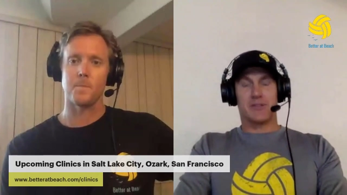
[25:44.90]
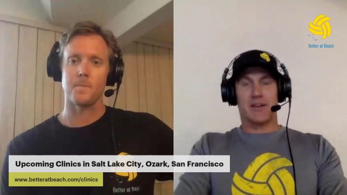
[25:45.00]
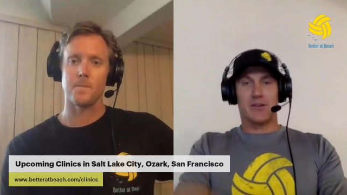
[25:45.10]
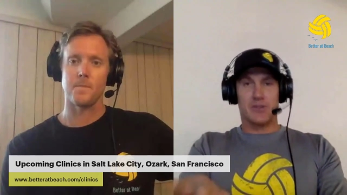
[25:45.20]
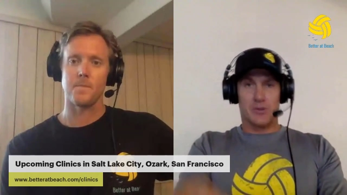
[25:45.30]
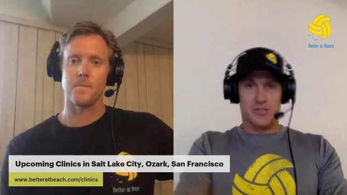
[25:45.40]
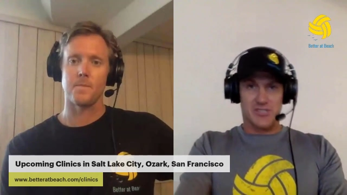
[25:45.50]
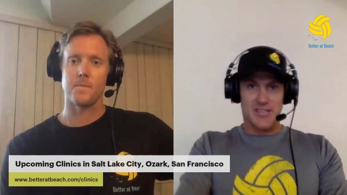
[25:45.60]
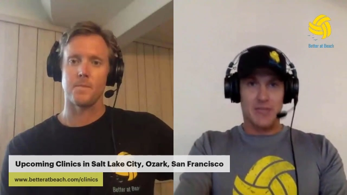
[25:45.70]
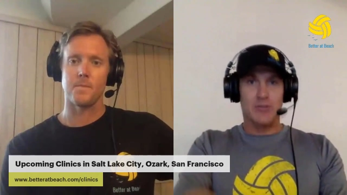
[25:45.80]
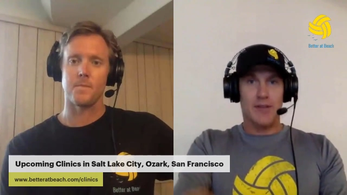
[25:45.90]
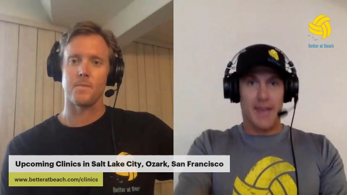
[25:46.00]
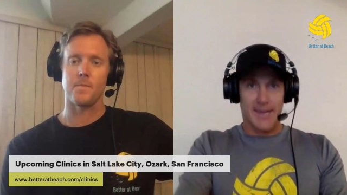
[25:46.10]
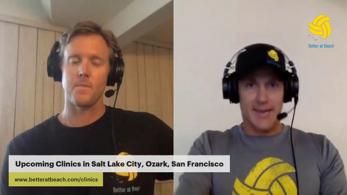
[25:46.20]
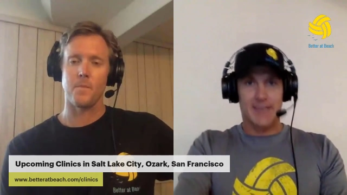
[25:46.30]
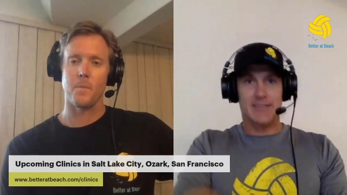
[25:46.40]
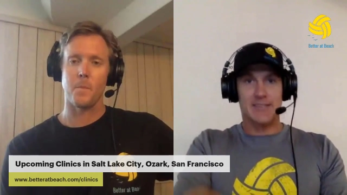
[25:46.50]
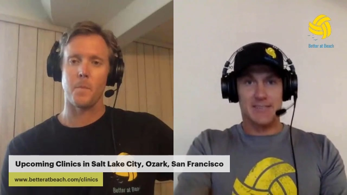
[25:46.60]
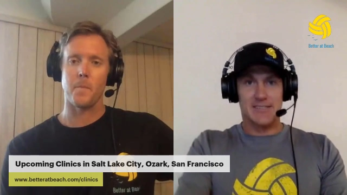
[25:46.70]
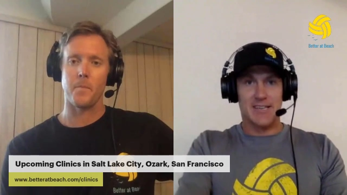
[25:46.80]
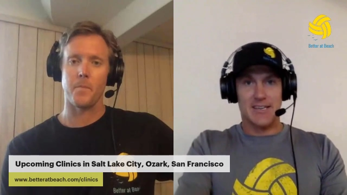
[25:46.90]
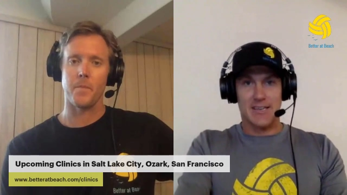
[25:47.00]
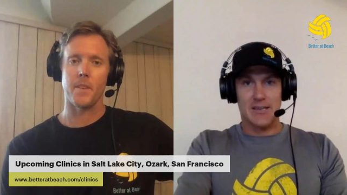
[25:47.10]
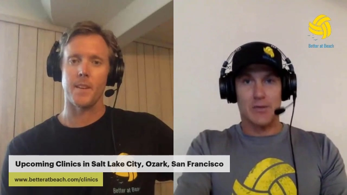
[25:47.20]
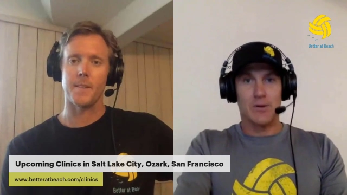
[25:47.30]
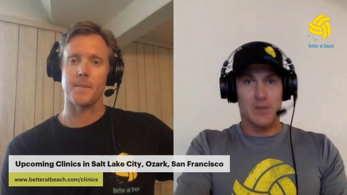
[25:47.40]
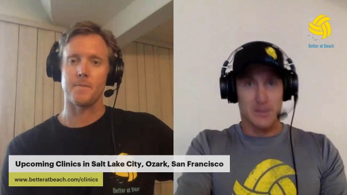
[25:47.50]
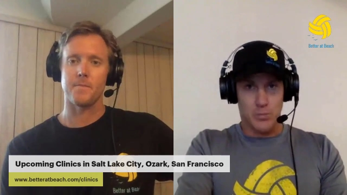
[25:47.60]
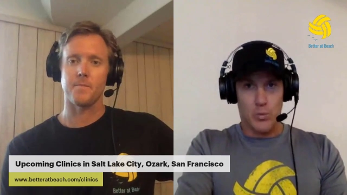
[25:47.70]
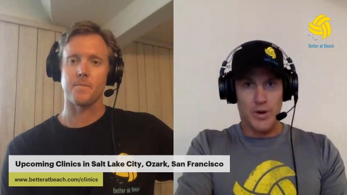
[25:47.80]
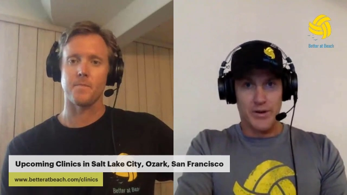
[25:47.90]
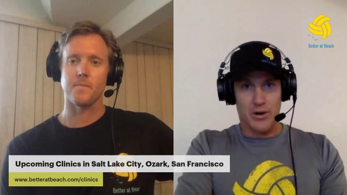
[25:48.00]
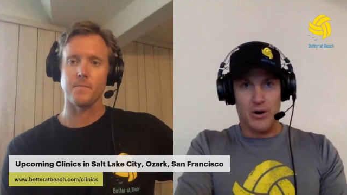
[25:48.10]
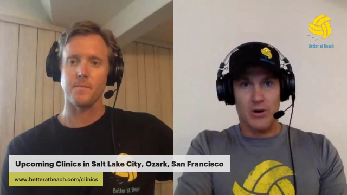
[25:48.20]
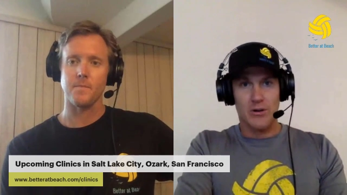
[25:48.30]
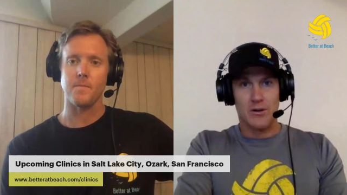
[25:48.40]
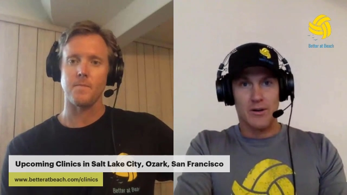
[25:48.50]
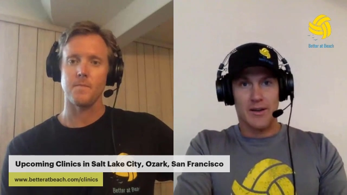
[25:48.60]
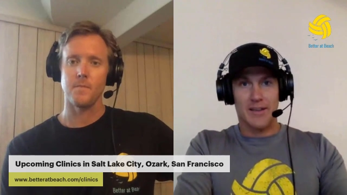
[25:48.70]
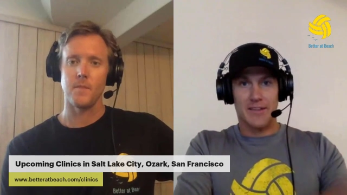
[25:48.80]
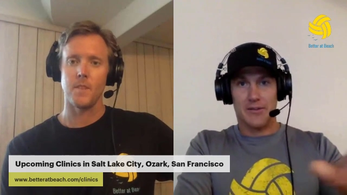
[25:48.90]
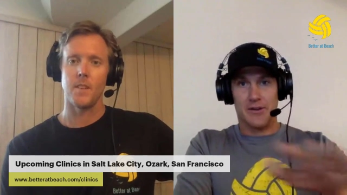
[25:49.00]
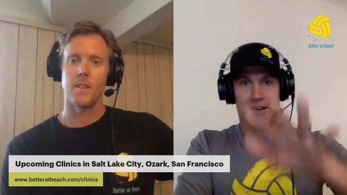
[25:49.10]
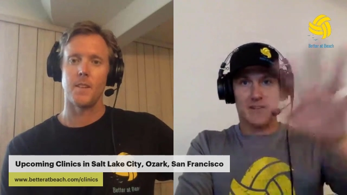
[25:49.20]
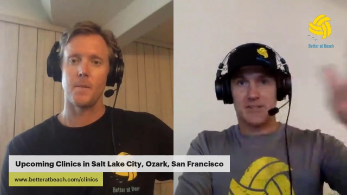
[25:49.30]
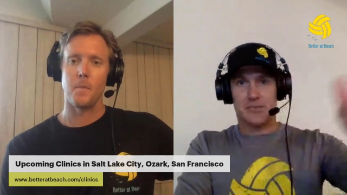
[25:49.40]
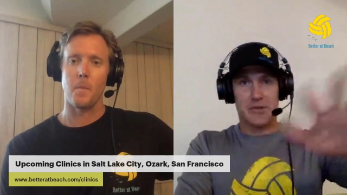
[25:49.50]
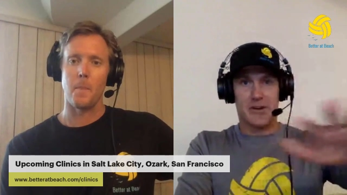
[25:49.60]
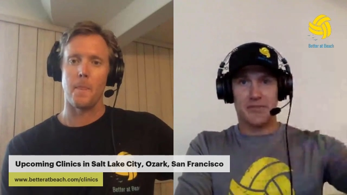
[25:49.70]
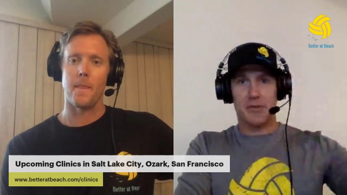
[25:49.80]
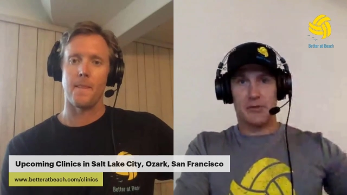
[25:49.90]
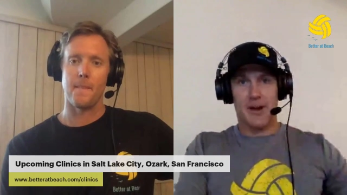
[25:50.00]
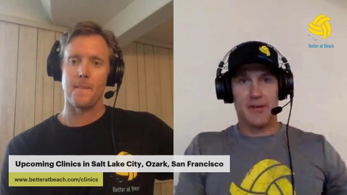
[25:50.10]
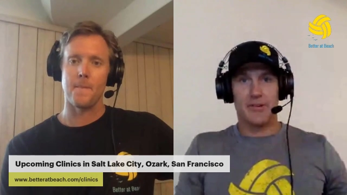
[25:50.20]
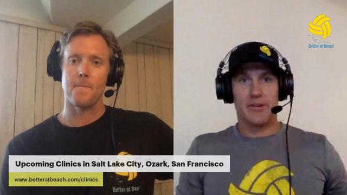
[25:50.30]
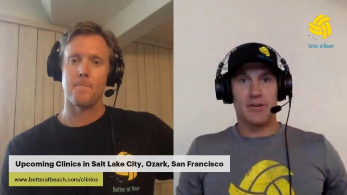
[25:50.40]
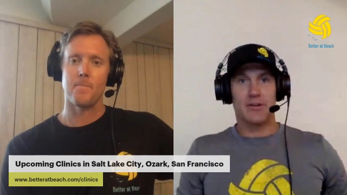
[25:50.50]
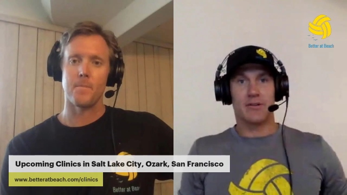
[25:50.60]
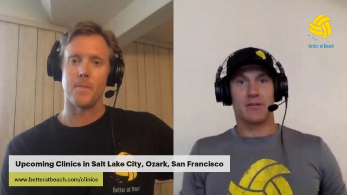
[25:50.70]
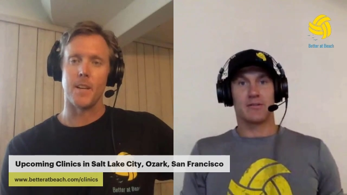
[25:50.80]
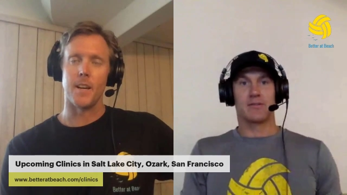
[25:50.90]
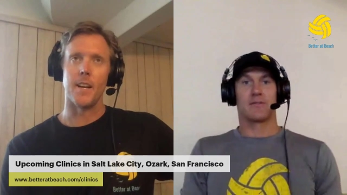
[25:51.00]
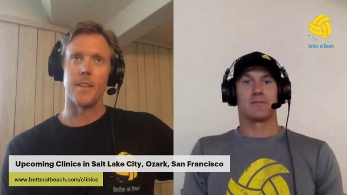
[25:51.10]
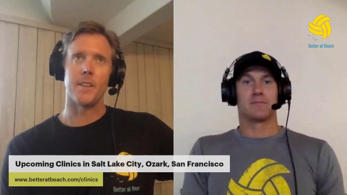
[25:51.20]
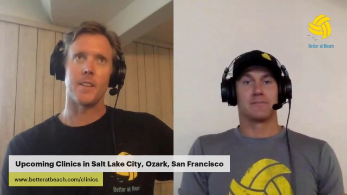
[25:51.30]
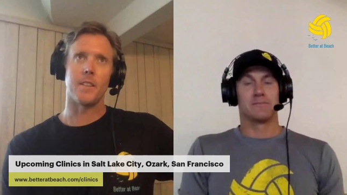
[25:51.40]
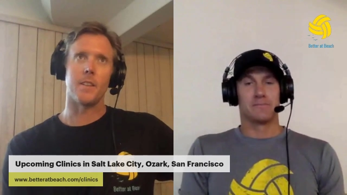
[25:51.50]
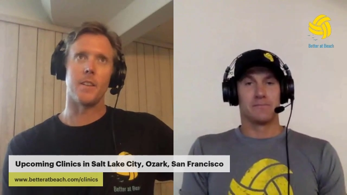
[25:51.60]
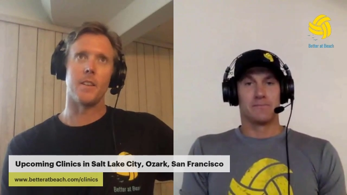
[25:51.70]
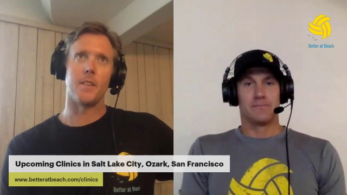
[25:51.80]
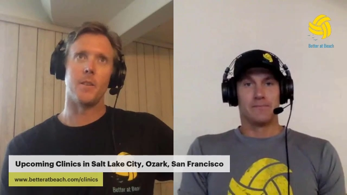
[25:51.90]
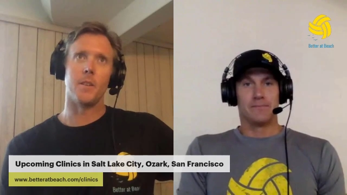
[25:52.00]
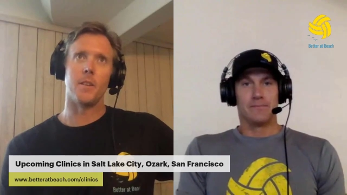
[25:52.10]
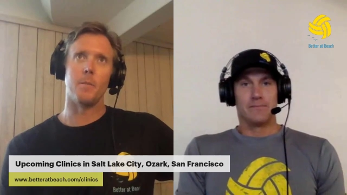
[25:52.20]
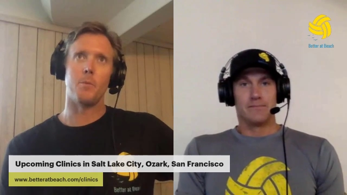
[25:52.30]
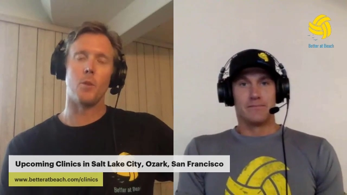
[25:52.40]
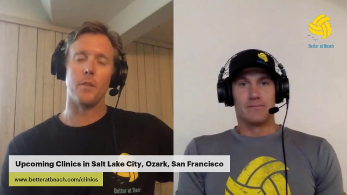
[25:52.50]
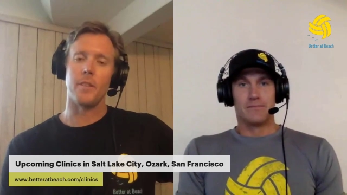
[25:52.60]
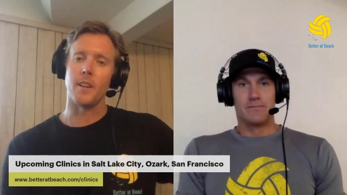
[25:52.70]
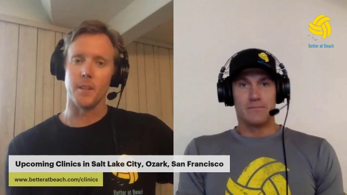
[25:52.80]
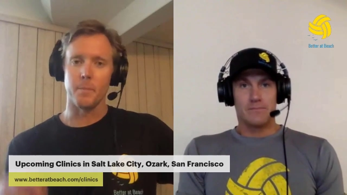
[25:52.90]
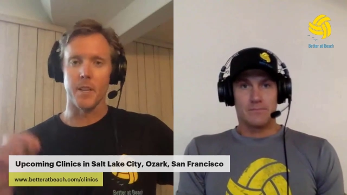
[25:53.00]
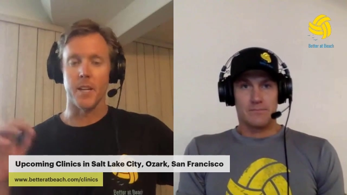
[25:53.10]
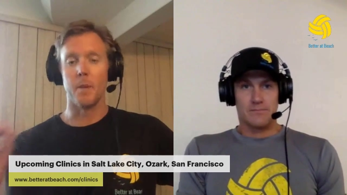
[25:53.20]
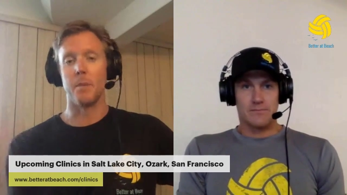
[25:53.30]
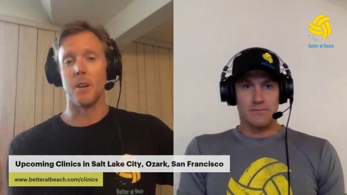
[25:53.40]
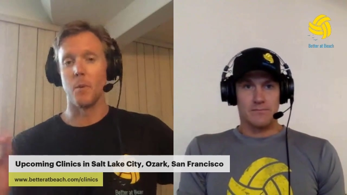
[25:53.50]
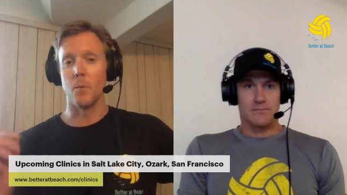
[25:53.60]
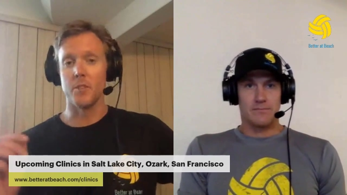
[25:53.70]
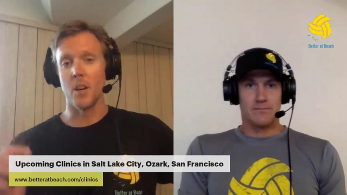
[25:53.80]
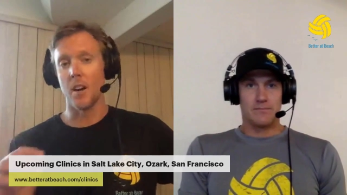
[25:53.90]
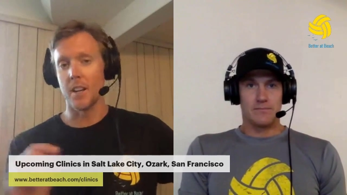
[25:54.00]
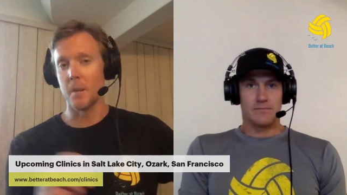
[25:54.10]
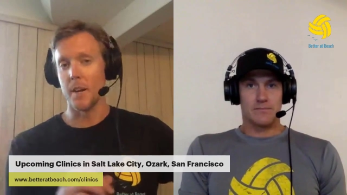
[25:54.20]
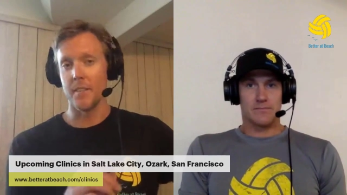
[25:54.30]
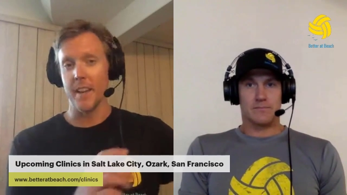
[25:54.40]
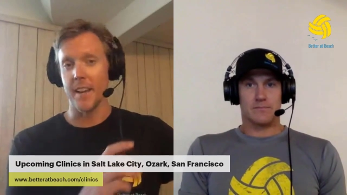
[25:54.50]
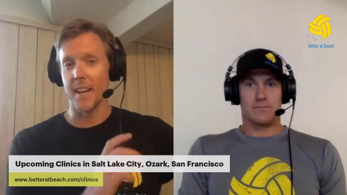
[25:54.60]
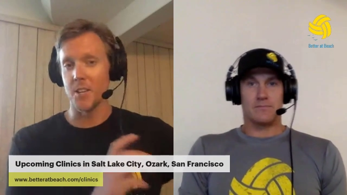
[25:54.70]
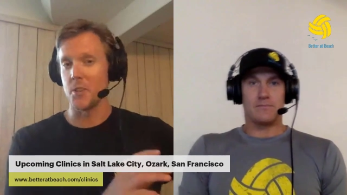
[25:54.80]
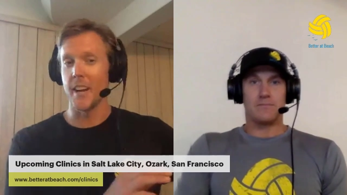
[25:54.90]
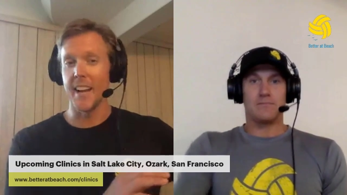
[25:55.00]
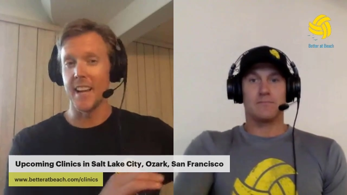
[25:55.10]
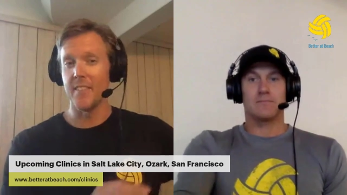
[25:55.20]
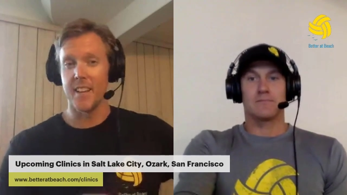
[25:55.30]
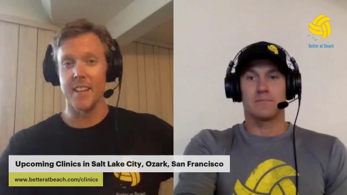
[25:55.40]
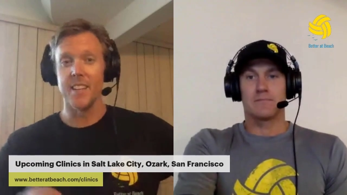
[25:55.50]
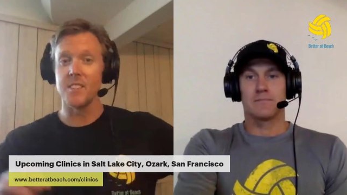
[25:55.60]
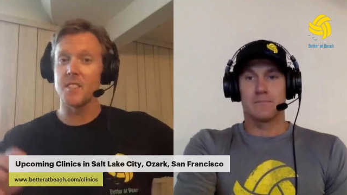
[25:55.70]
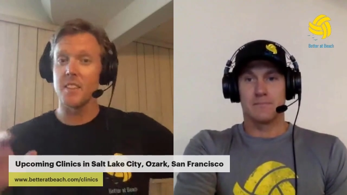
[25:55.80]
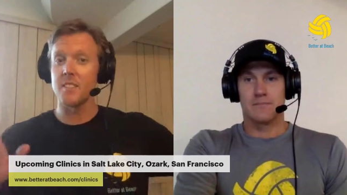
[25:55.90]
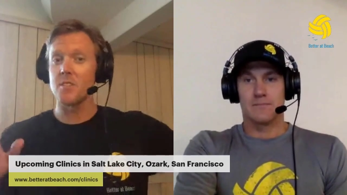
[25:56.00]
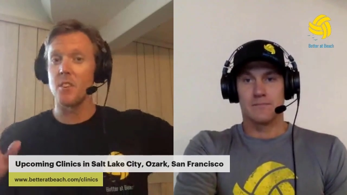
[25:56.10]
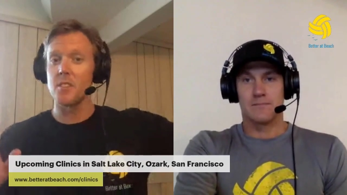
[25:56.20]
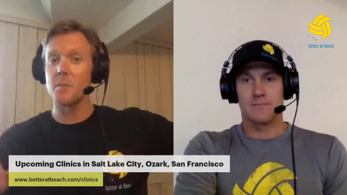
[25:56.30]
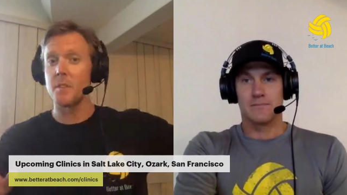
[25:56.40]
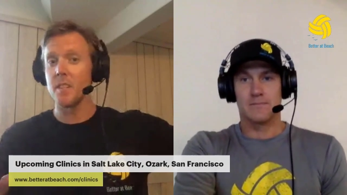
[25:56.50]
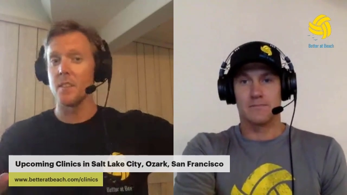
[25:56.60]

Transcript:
Speaker 1: sure that your single hand is taking one call and the other hand is free to float around.
Speaker 2: Yeah, and I think the important thing to pick up on when we're talking about that extra hand that is going to start to be a